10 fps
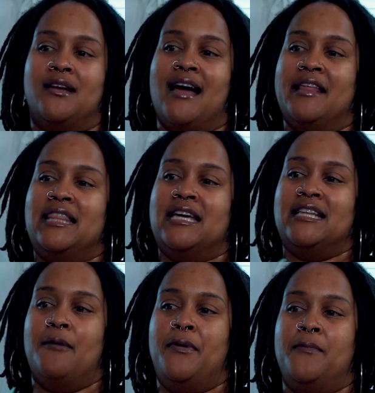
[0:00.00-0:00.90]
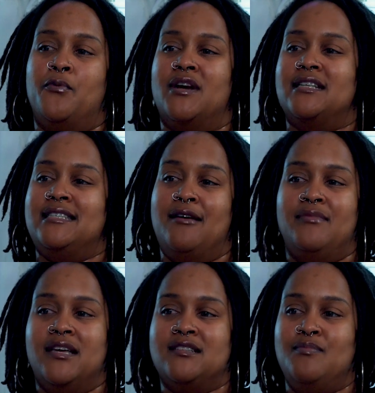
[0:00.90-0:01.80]
and not thinking that people would accept
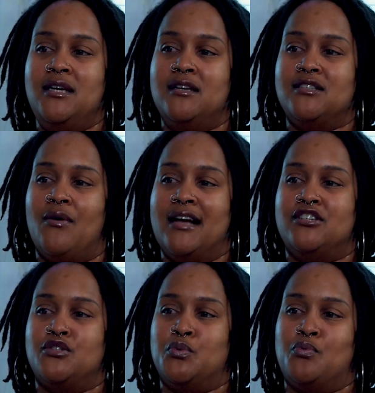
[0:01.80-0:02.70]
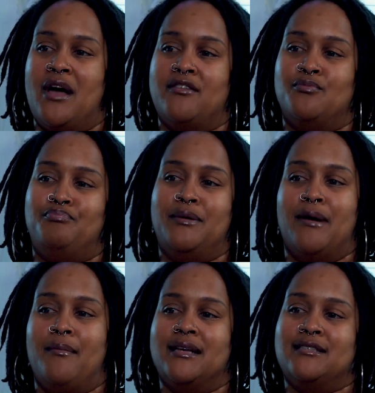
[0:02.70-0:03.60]
me as me. So I just would rather be
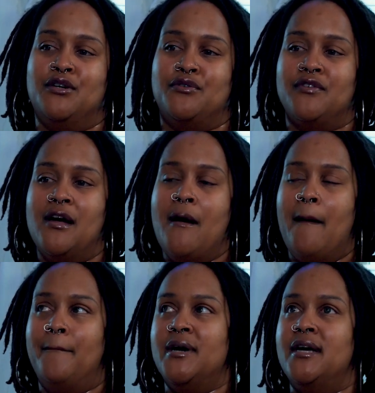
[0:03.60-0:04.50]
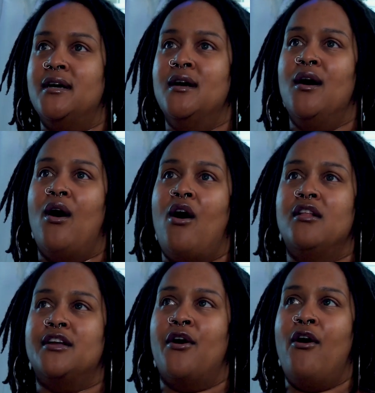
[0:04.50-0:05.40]
by myself. Yeah. But
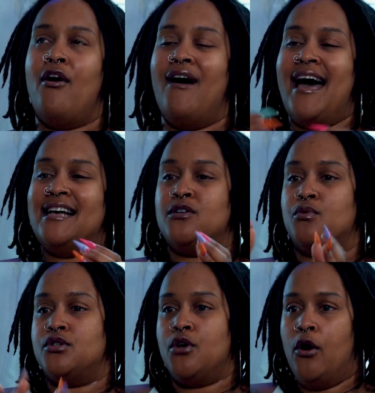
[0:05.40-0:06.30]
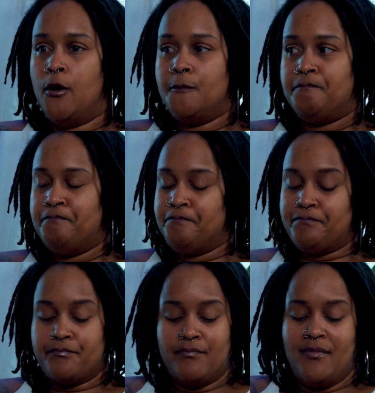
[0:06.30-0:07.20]
all in all, as a result,
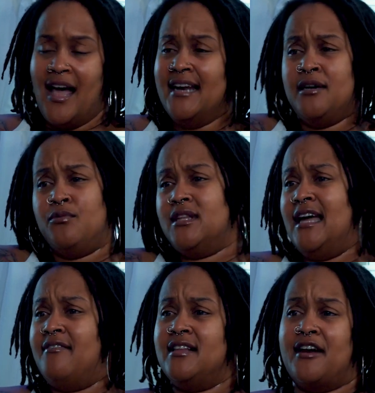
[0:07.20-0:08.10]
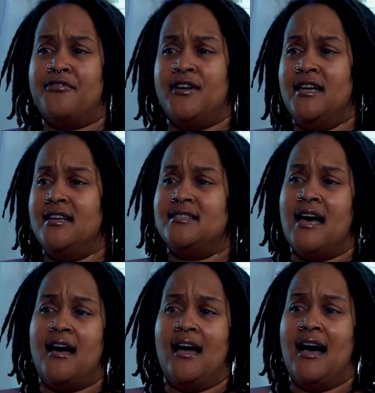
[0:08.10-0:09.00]
I didn't really have a lot of friends.
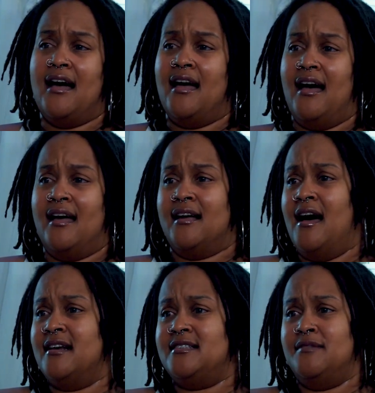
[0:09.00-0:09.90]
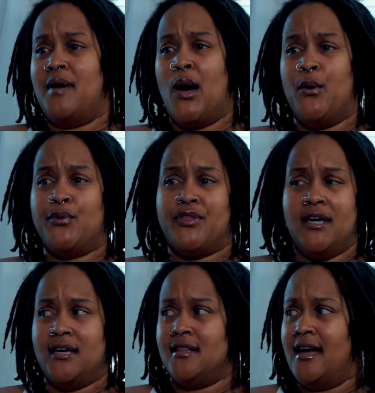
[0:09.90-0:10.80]
I kind of did my own
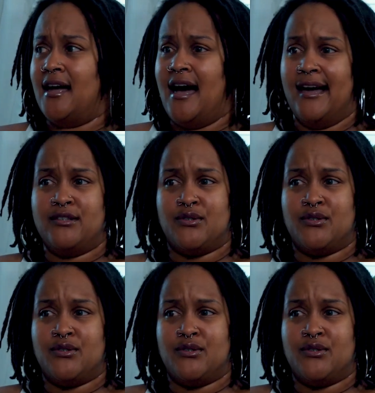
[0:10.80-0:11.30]
thing, like high